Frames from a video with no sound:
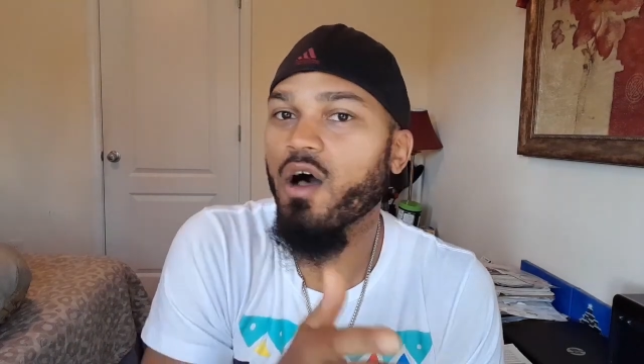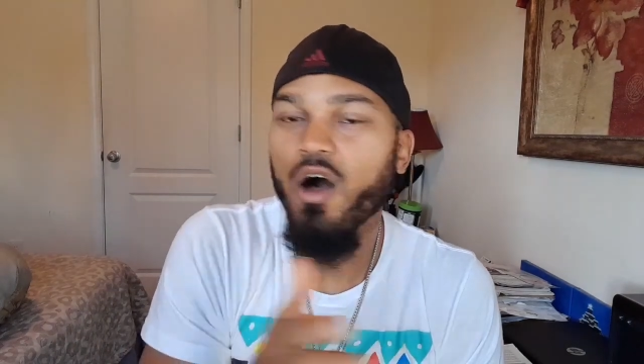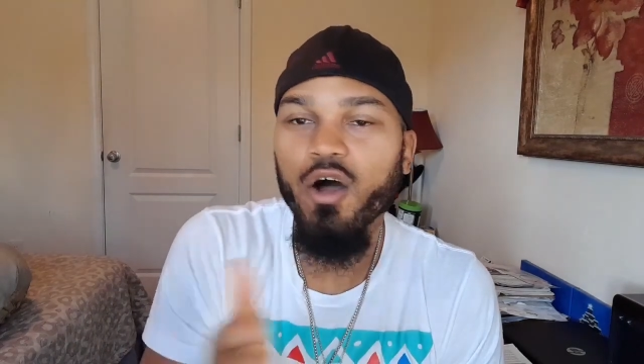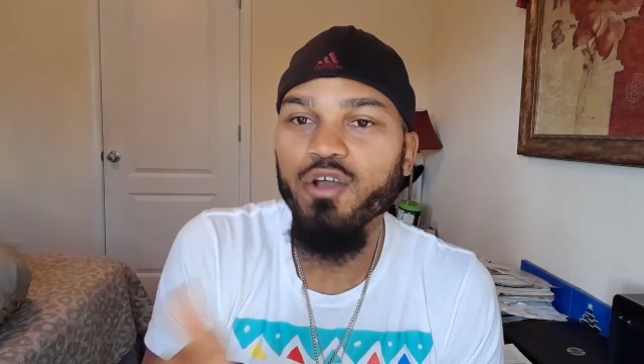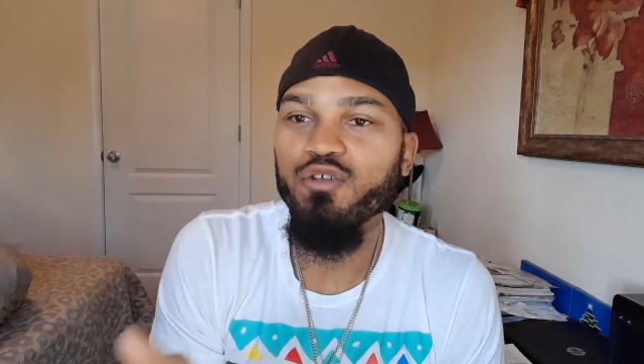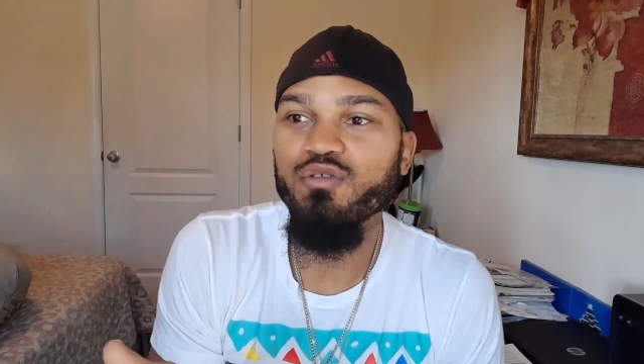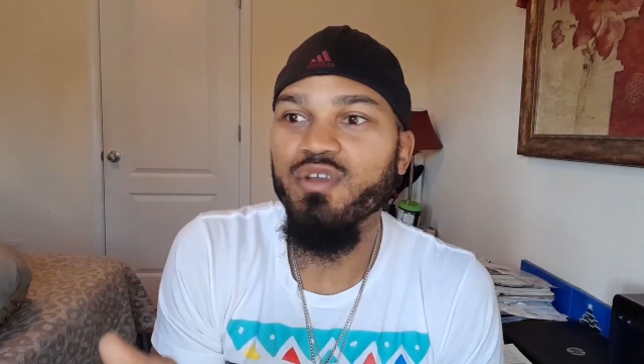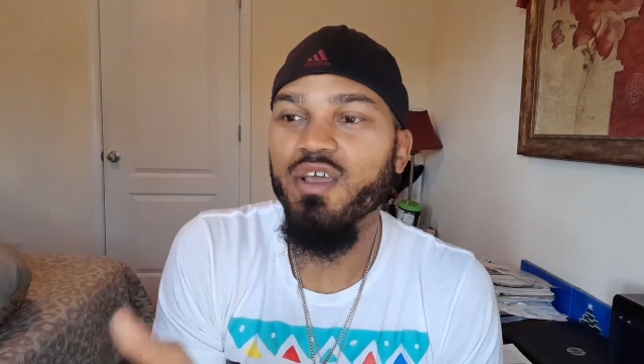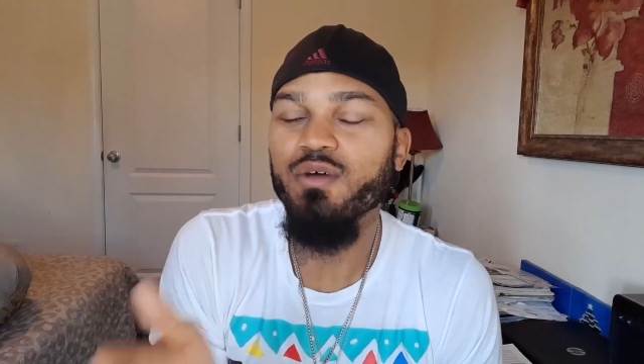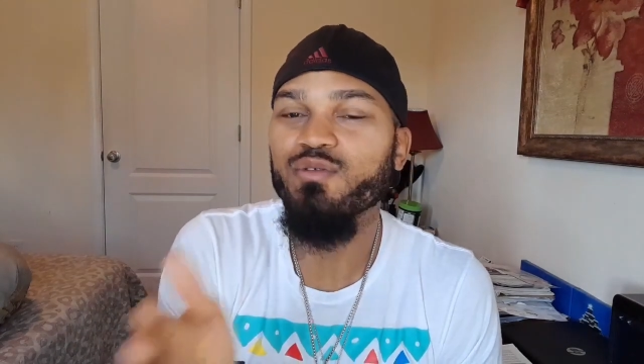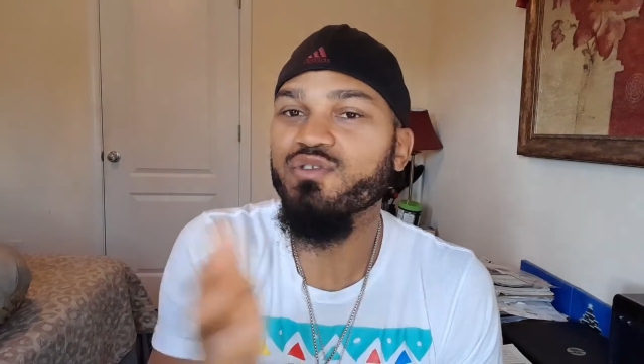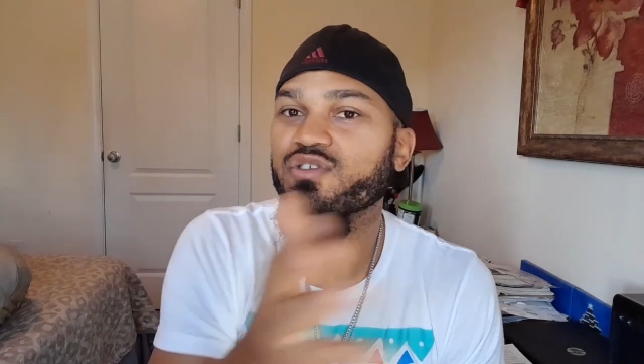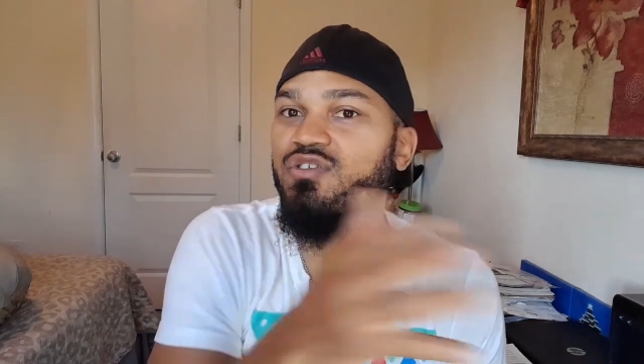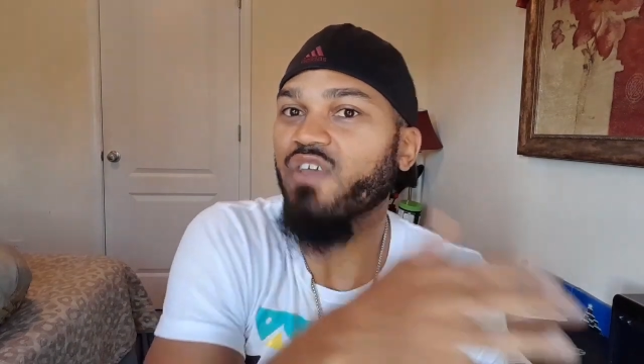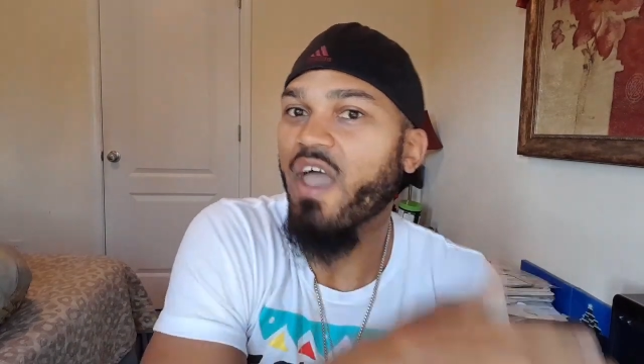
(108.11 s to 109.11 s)
all you did
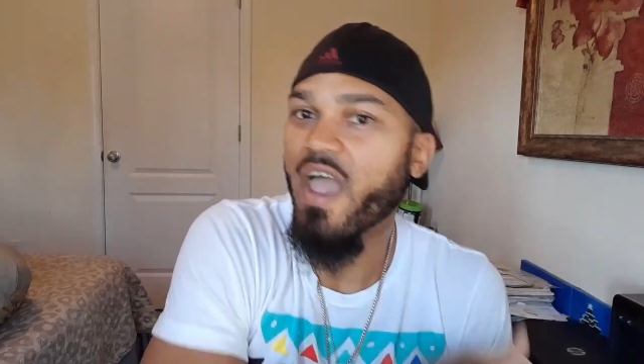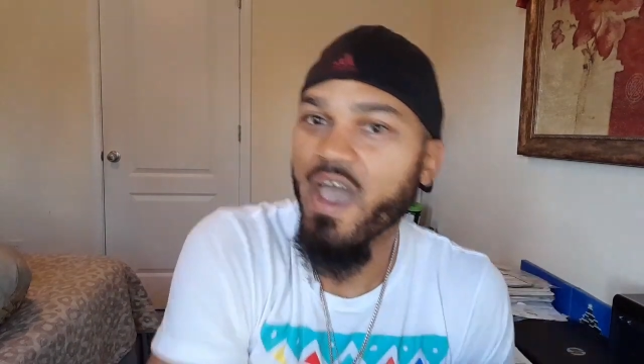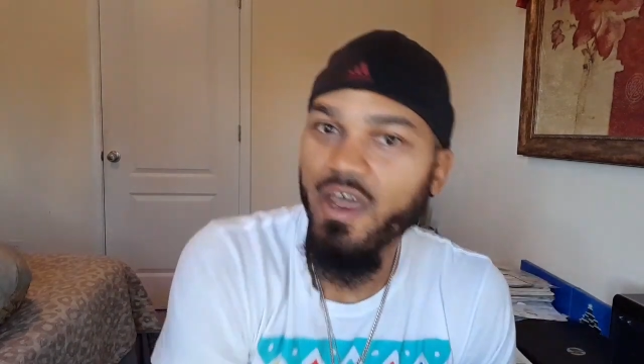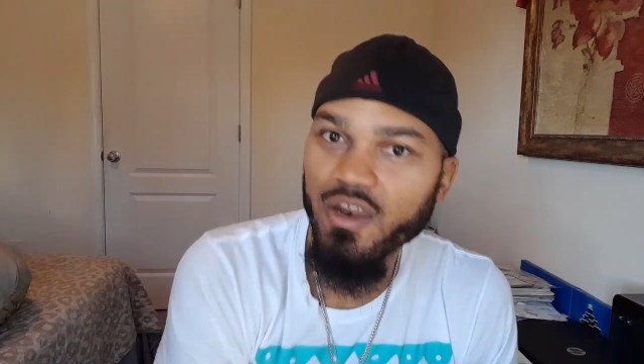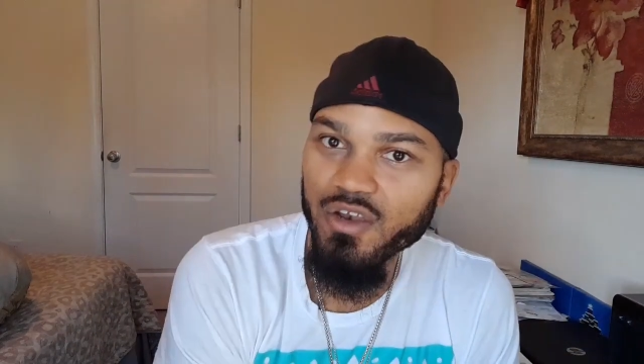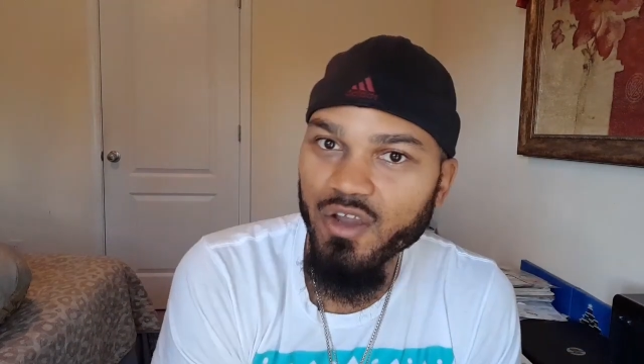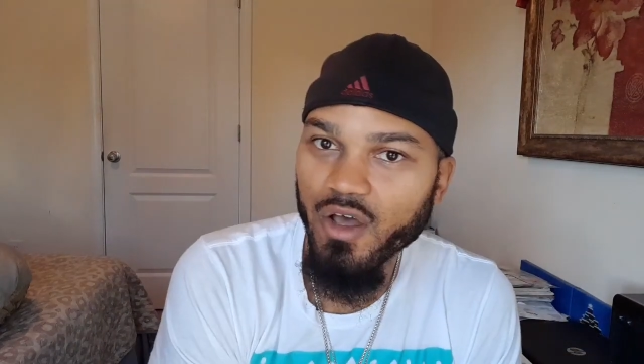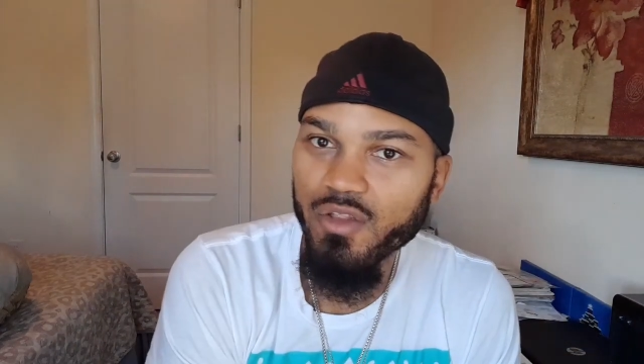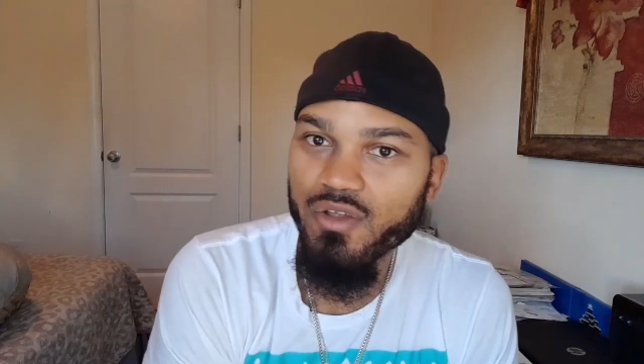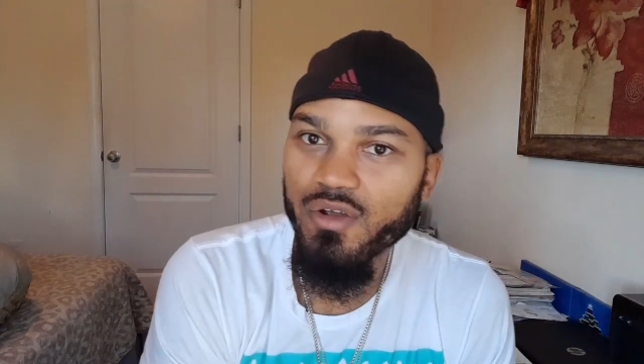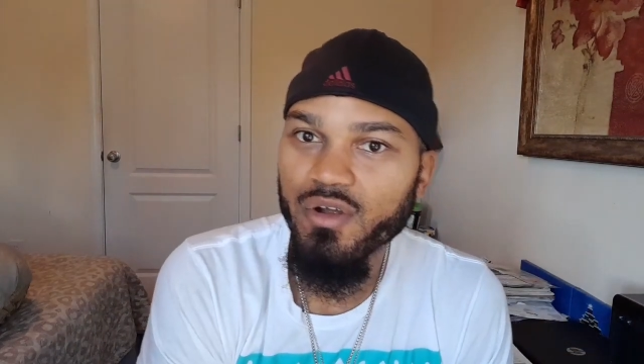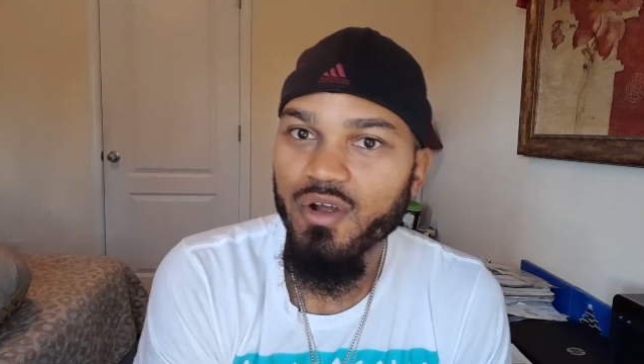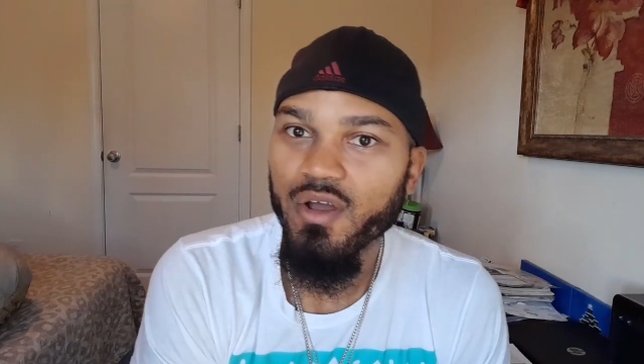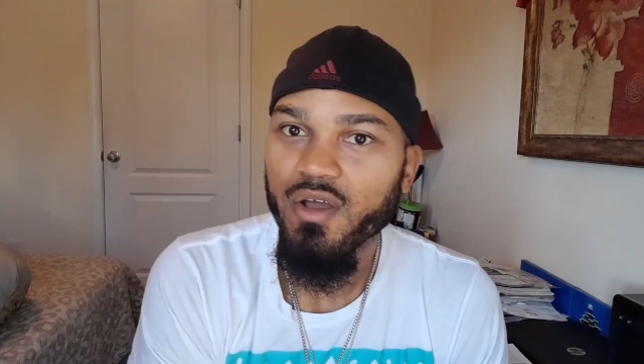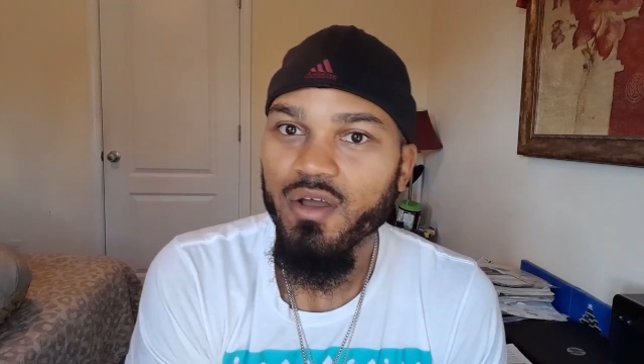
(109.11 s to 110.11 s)
was just add another